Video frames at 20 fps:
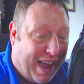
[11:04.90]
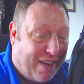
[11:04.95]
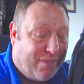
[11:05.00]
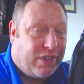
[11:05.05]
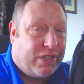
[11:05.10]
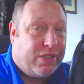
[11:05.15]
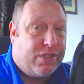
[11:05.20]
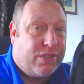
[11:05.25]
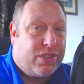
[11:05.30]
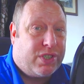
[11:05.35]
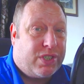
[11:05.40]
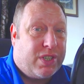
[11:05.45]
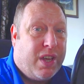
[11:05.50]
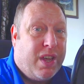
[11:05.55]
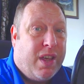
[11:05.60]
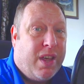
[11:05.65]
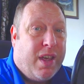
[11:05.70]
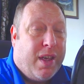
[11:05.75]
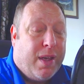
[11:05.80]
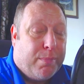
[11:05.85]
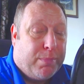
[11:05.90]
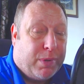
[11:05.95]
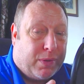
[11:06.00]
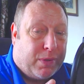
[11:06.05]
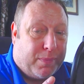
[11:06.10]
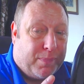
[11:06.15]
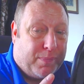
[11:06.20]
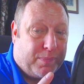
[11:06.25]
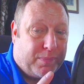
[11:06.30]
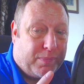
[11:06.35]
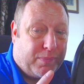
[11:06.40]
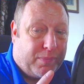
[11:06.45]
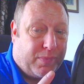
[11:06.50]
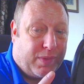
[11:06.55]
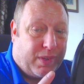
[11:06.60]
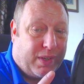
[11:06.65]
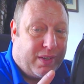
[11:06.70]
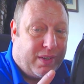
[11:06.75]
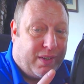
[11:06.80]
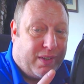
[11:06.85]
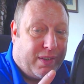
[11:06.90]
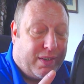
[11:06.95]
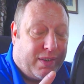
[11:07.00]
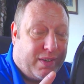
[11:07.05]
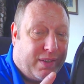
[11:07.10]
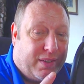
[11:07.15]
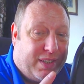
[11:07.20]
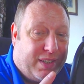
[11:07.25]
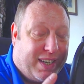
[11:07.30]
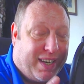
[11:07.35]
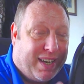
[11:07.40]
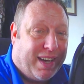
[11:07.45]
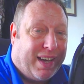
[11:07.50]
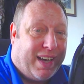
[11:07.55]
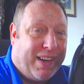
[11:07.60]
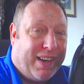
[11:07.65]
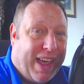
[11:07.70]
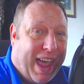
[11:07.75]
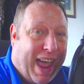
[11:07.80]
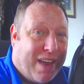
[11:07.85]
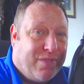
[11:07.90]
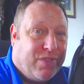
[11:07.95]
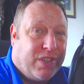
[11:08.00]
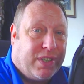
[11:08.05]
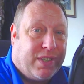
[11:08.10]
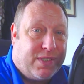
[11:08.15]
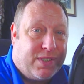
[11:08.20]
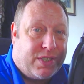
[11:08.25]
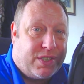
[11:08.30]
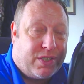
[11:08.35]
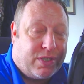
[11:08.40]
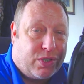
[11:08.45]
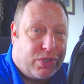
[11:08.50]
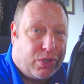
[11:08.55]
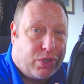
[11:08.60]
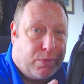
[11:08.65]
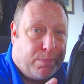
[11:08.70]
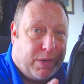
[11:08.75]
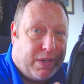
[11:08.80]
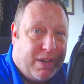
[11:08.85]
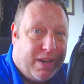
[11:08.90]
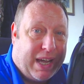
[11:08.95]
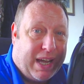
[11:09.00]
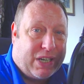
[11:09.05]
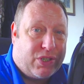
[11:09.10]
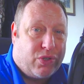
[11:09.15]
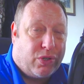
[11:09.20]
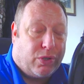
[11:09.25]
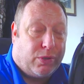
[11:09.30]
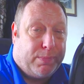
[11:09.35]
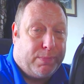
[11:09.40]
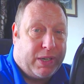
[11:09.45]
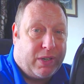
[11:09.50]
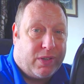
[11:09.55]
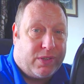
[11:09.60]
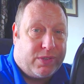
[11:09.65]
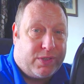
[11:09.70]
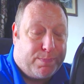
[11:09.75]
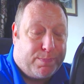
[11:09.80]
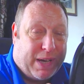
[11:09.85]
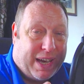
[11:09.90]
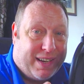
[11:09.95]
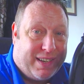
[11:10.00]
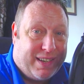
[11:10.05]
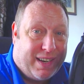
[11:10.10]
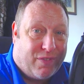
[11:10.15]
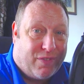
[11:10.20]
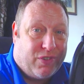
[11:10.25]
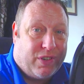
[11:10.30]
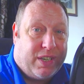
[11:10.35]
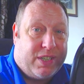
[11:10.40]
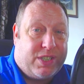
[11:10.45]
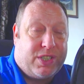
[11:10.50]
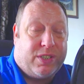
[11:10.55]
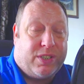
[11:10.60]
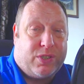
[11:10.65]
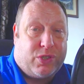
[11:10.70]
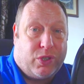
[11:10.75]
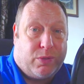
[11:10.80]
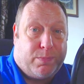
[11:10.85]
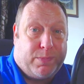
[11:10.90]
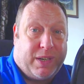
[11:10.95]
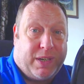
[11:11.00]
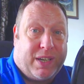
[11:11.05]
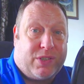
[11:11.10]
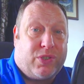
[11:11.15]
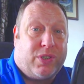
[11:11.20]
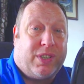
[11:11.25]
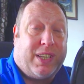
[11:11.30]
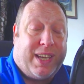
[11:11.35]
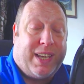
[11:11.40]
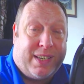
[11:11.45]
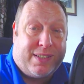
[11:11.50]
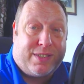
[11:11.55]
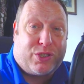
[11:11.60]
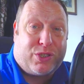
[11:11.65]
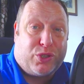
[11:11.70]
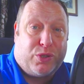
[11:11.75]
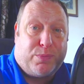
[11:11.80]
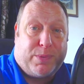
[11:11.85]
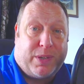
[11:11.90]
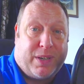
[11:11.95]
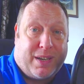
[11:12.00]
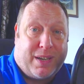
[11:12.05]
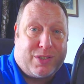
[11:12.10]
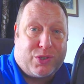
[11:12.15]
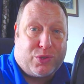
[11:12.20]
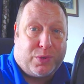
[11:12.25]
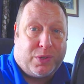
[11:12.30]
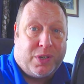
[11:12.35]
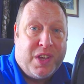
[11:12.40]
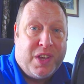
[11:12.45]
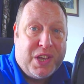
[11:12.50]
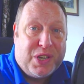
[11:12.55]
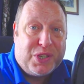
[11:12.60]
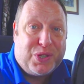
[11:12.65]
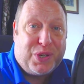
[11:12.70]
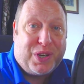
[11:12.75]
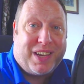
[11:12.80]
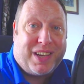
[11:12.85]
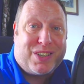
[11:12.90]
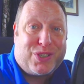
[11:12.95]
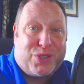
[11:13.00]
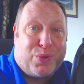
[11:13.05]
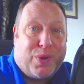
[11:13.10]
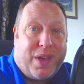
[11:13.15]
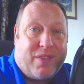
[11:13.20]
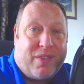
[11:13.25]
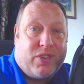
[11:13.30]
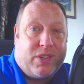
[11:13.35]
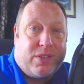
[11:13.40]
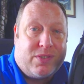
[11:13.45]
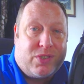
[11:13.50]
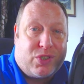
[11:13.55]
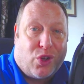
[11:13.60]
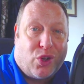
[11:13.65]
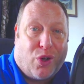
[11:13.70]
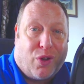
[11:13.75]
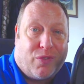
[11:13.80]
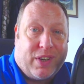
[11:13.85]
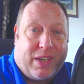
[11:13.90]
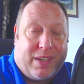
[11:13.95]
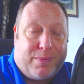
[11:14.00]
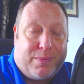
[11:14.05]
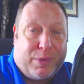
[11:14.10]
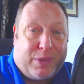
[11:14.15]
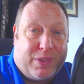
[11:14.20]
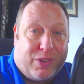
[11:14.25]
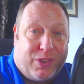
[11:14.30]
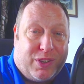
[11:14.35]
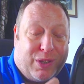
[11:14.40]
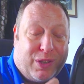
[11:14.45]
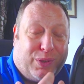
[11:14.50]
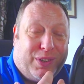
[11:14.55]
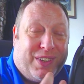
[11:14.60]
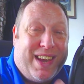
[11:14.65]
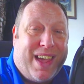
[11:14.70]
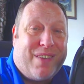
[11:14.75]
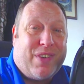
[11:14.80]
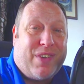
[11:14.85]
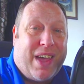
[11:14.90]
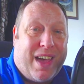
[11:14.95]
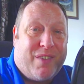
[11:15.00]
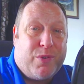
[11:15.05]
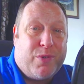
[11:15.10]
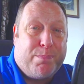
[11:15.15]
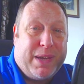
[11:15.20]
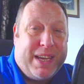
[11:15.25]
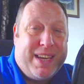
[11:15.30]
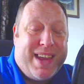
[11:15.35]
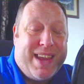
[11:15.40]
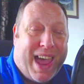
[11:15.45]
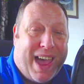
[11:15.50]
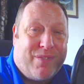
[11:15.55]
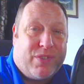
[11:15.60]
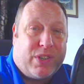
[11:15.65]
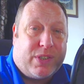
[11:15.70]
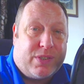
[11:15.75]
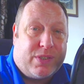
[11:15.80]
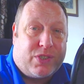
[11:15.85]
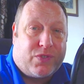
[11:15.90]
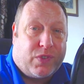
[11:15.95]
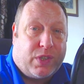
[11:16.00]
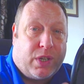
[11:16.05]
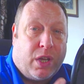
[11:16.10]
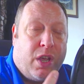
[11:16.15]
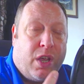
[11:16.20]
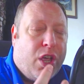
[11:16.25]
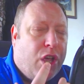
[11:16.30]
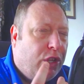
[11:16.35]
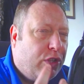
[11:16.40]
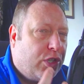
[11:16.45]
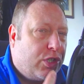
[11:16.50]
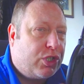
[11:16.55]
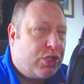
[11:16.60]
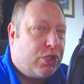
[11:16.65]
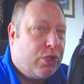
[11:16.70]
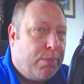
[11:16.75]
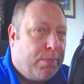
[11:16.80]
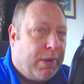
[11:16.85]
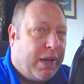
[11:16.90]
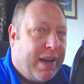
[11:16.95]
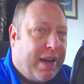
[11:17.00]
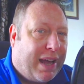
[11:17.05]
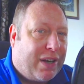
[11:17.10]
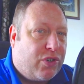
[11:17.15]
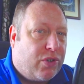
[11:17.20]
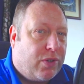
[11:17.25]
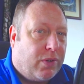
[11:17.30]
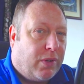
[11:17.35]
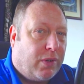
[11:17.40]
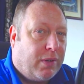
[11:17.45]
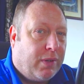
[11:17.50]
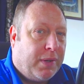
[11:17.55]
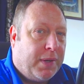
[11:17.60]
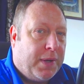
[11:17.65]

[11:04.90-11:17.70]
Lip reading: evidence, but you can't evidence the supernatural because by definition supernatural is supernatural. So you can't show evidence of it. There'll never ever be evidence for the supernatural,